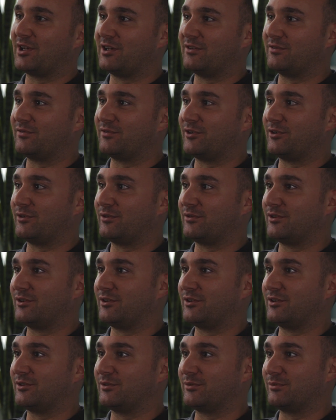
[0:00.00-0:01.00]
have
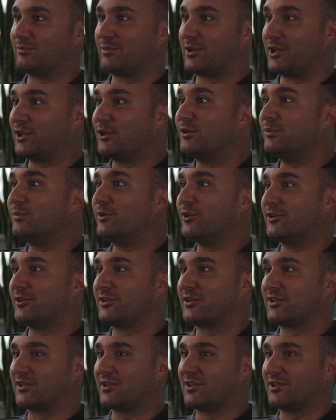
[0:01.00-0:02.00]
on a keel
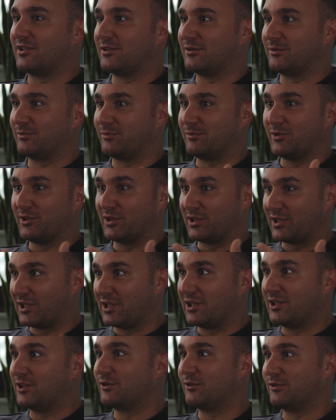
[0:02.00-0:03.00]
boat, the
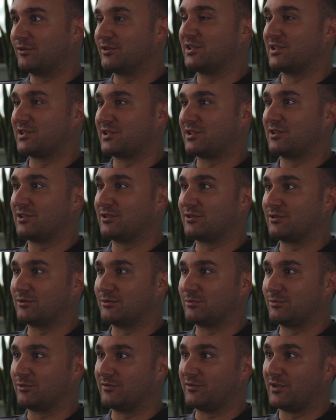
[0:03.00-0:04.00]
keel is there
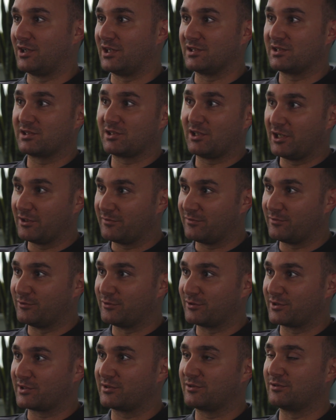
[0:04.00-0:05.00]
to provide side
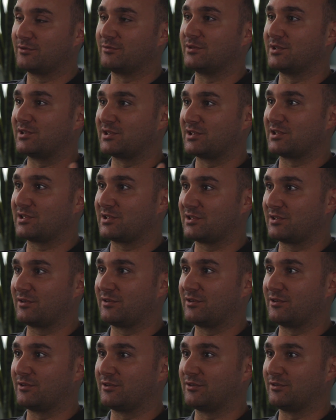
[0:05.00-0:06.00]
force to resist
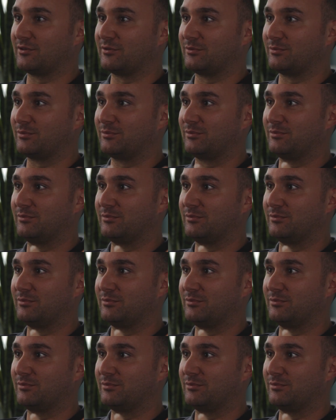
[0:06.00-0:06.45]
to